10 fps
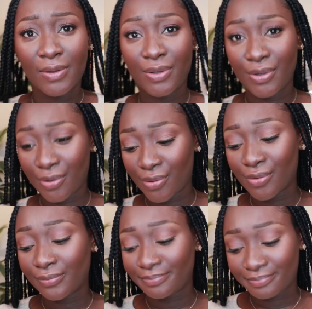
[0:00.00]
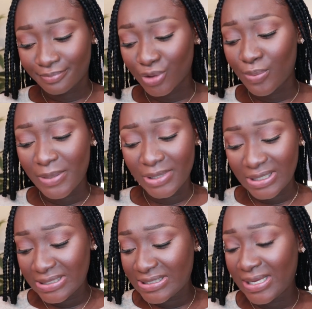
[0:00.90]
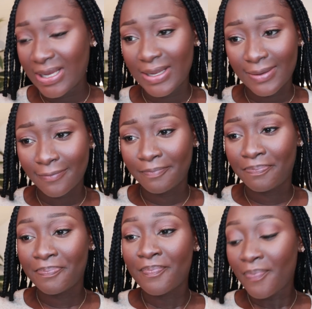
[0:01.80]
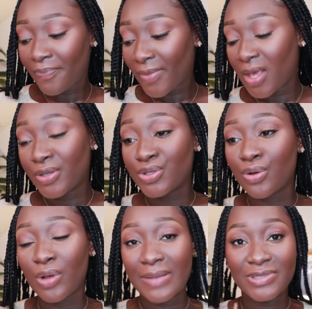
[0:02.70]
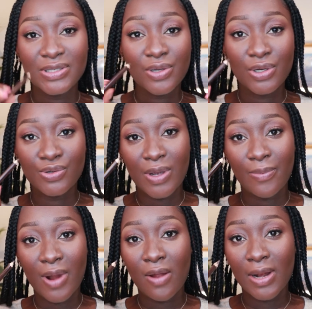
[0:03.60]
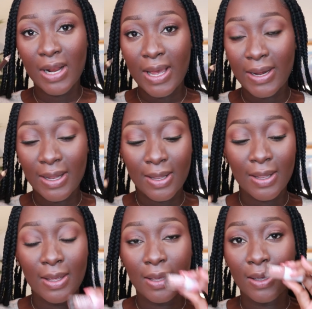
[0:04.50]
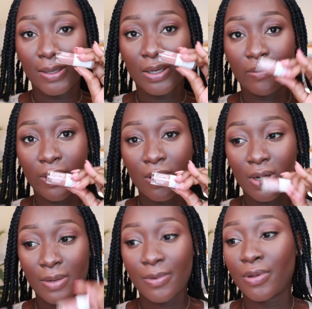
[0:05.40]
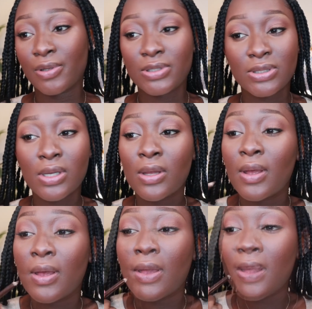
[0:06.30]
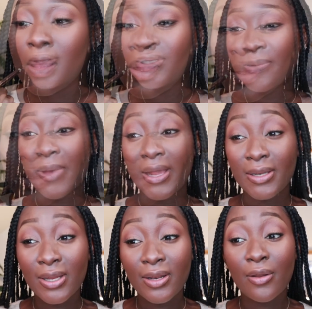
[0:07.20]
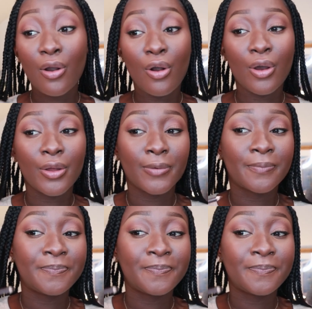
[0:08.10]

you know, or maybe eating. So I'm just going to do a brown liner and a regular lip gloss. Depending on